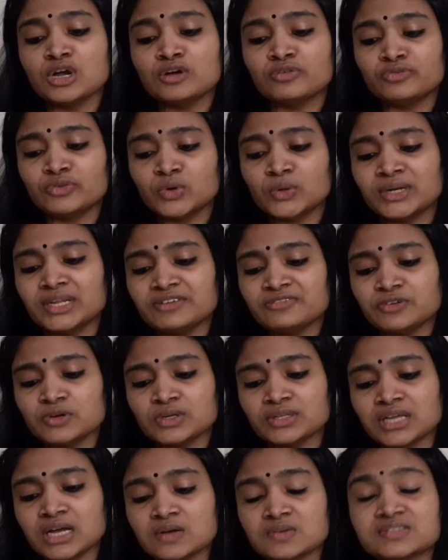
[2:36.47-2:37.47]

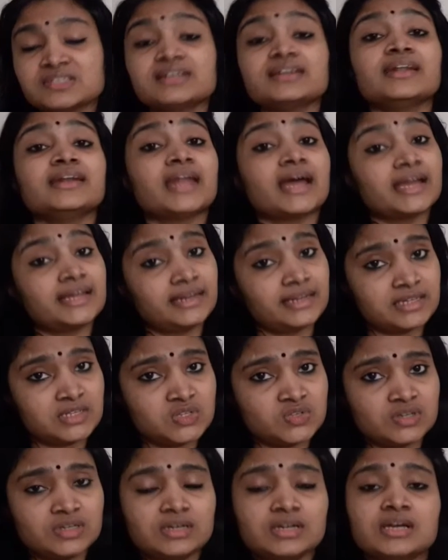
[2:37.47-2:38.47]

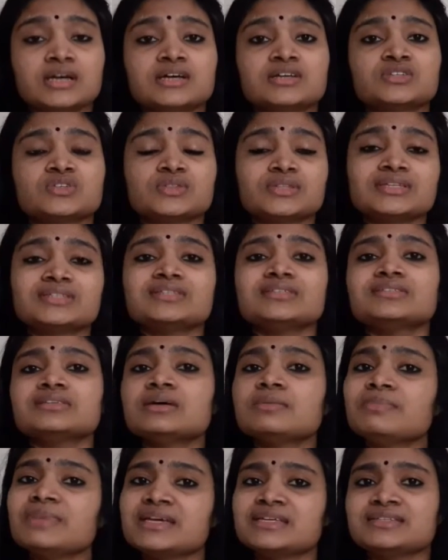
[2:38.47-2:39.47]
44,900. So this is
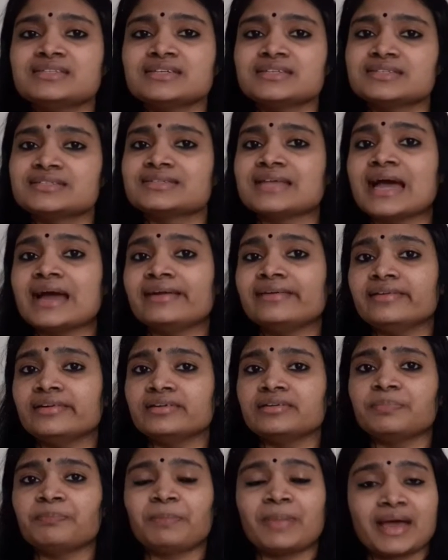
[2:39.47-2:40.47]
a basic
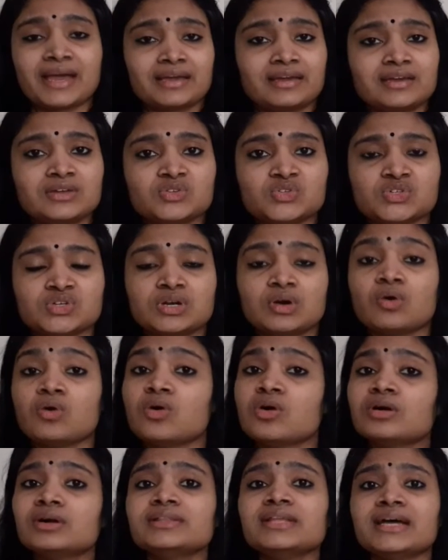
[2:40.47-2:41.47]
standard package
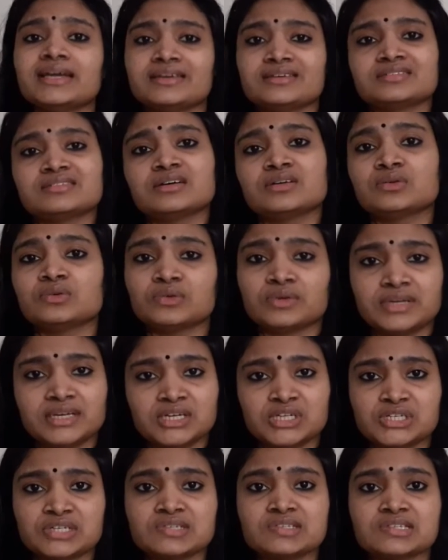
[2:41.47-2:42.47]
all the ISRO
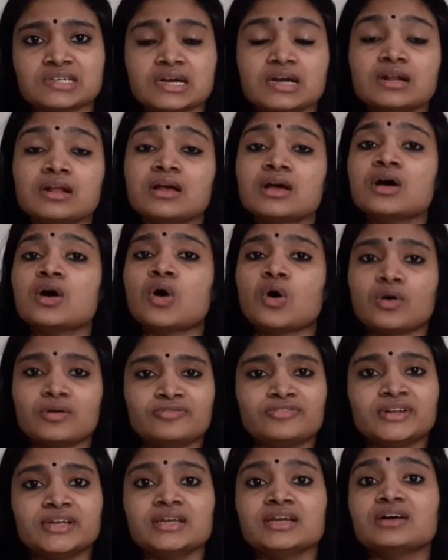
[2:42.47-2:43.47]
locations are
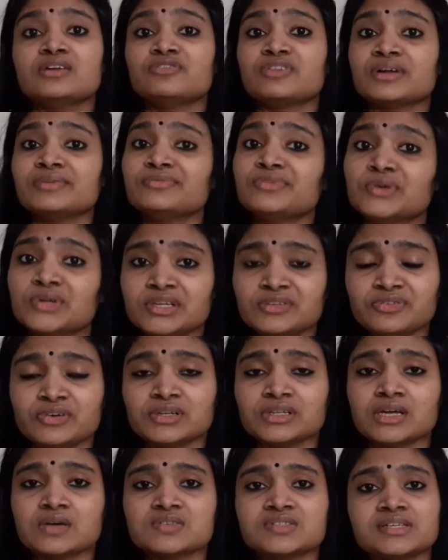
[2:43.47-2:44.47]
offering, from
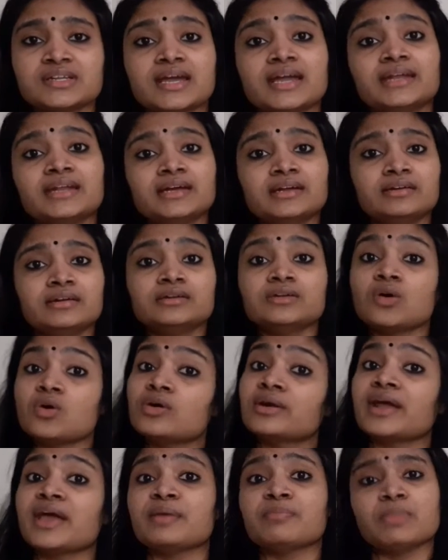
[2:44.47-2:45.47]
44,900
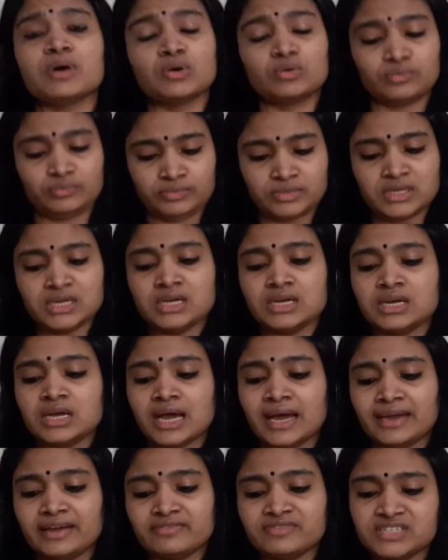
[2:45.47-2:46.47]
or above.
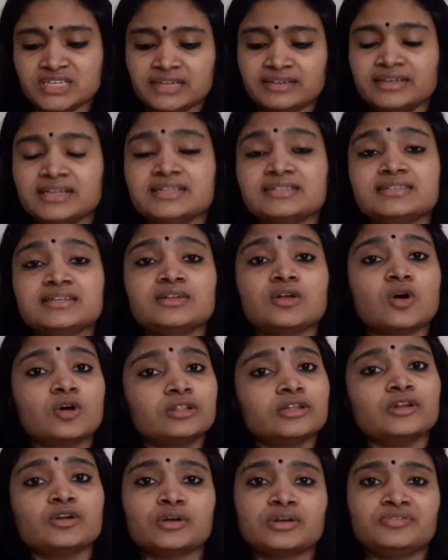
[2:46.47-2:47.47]
I have generally seen all
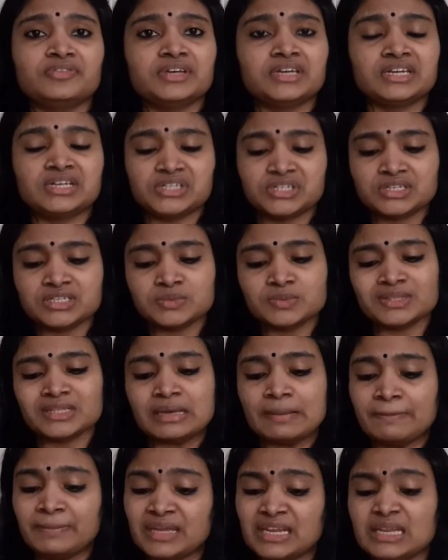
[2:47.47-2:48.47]
the notifications
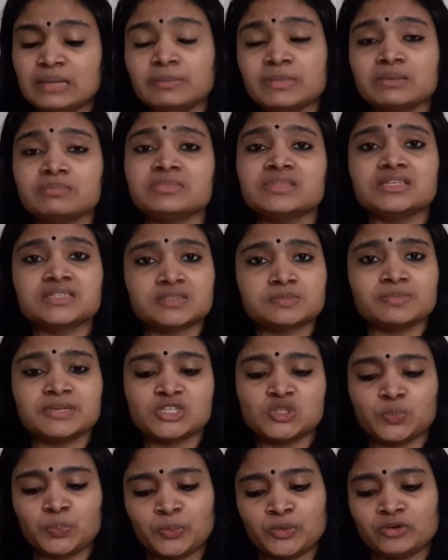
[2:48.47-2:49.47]
with minimum this
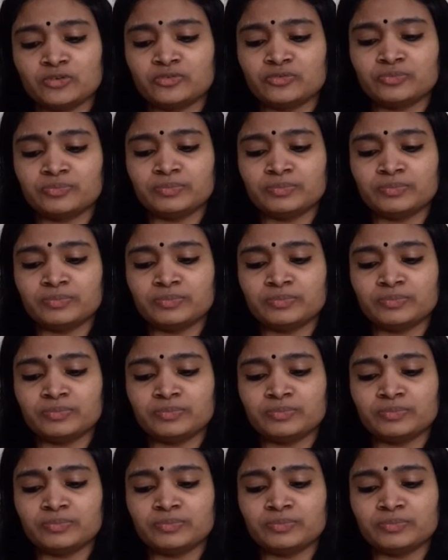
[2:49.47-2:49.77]
much of